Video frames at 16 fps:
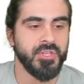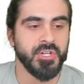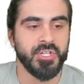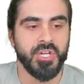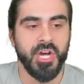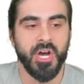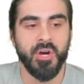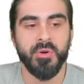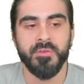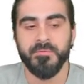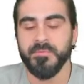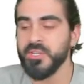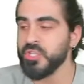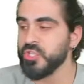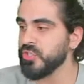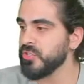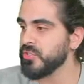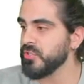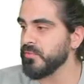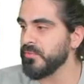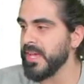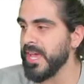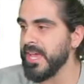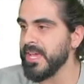the coefficient
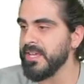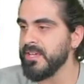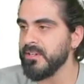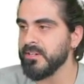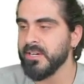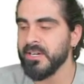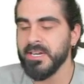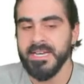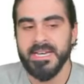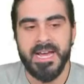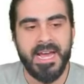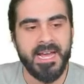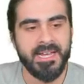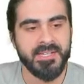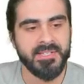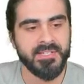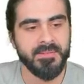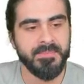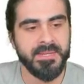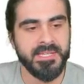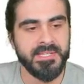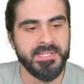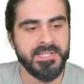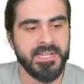of A has to
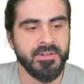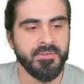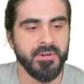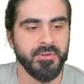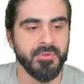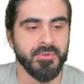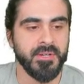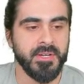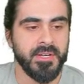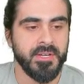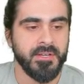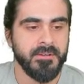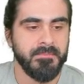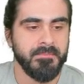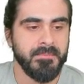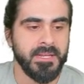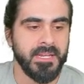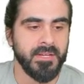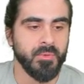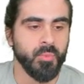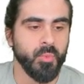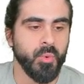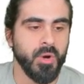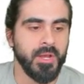be 0.
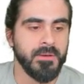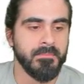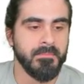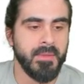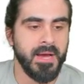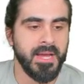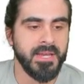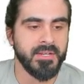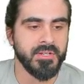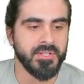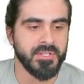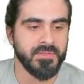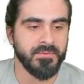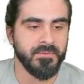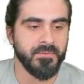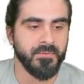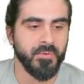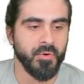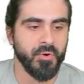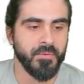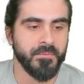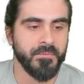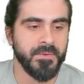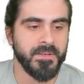Meaning 1 minus
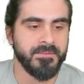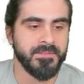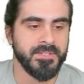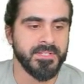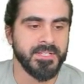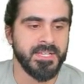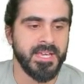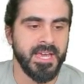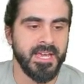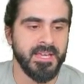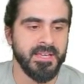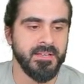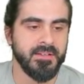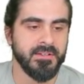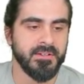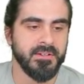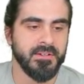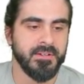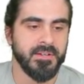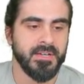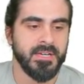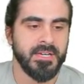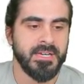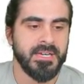4/5 k
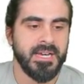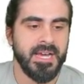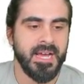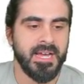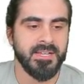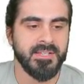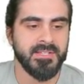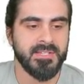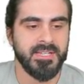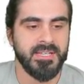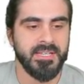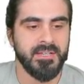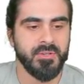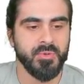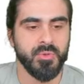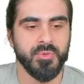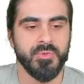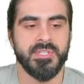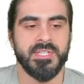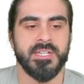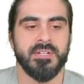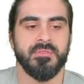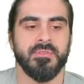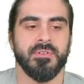has to equal
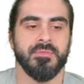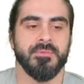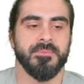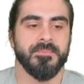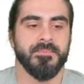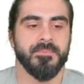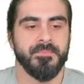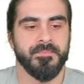0.